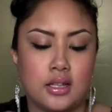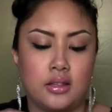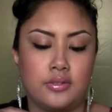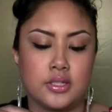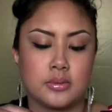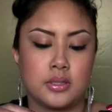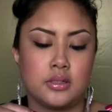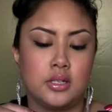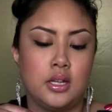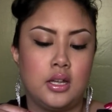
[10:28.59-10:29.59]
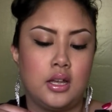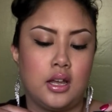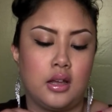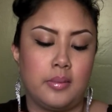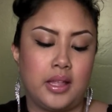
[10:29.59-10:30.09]
I love this one.
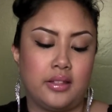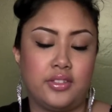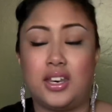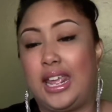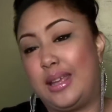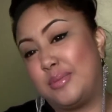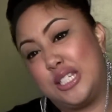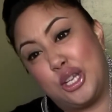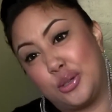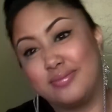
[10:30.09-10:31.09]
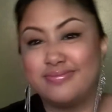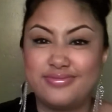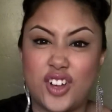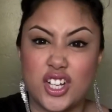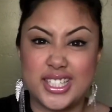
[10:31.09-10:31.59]
I love the name, too.
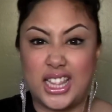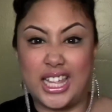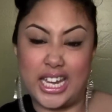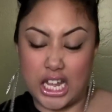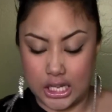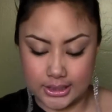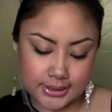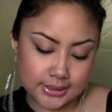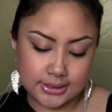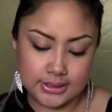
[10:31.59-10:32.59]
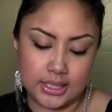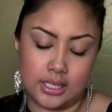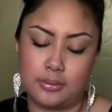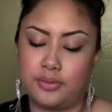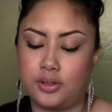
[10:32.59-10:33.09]
Foxy Lady.
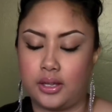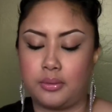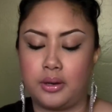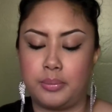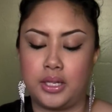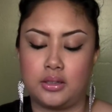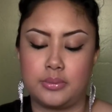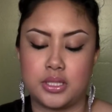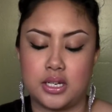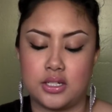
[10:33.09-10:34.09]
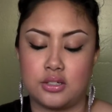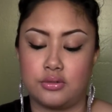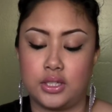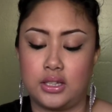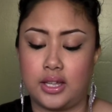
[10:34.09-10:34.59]
If you like wearing pink lipsticks,
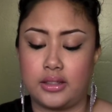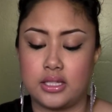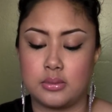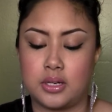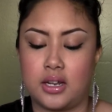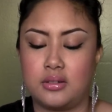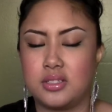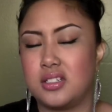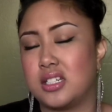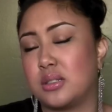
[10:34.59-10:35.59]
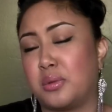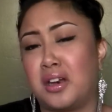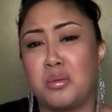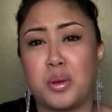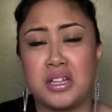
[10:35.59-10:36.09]
you'll really like this one. I don't suggest
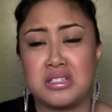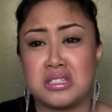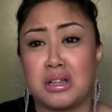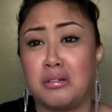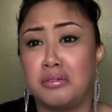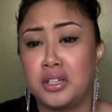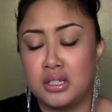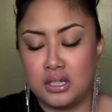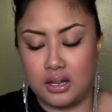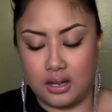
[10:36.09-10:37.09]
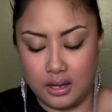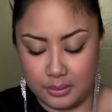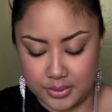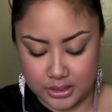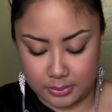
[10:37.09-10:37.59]
wearing it by itself,
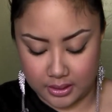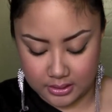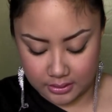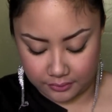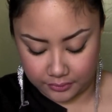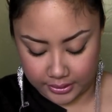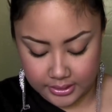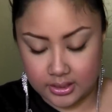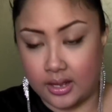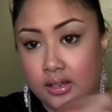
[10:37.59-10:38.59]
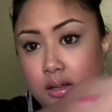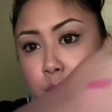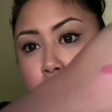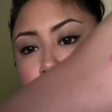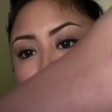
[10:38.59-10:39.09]
just because the flecks kind of
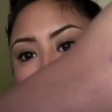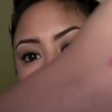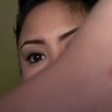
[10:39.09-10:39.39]
come out. It has